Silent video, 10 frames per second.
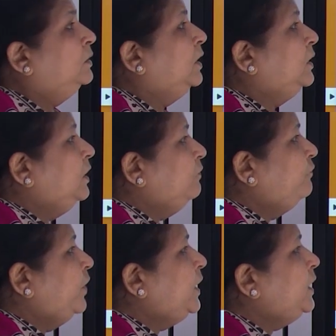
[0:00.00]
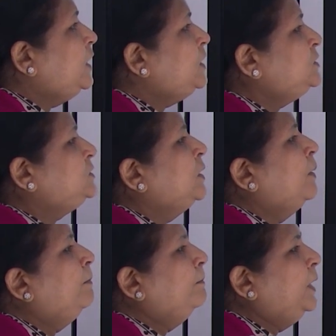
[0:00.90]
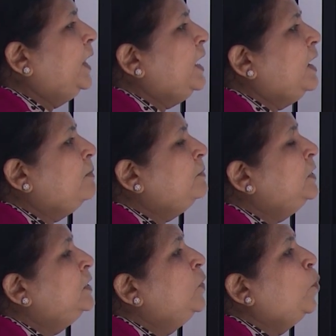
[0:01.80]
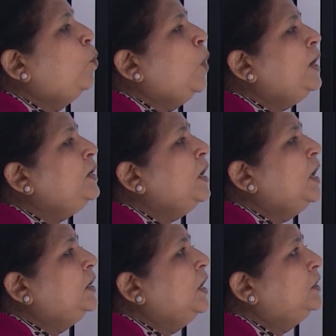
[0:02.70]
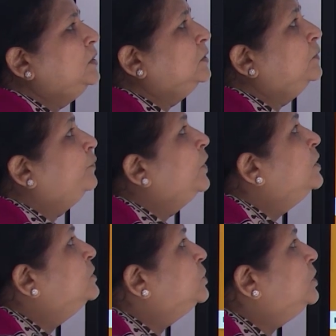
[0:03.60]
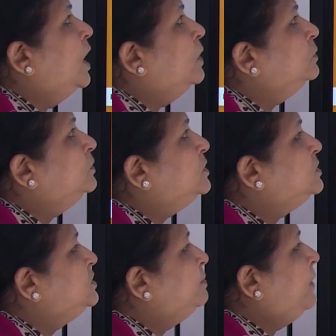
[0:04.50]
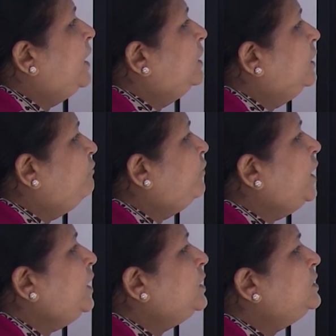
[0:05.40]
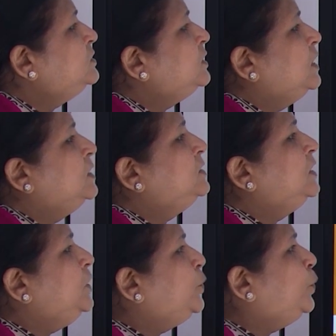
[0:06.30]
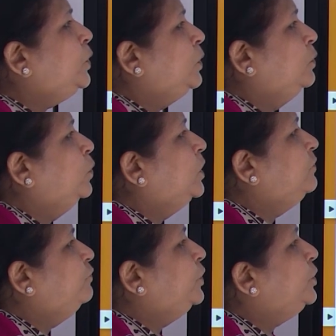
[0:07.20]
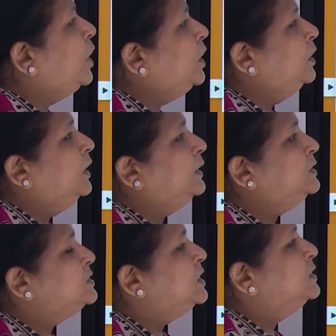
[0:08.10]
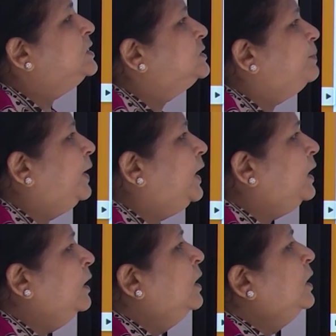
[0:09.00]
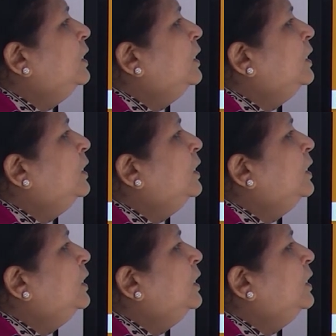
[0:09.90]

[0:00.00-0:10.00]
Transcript: The defendants blamed one another. So now this defendants is a new word for you all. Let us learn the spelling.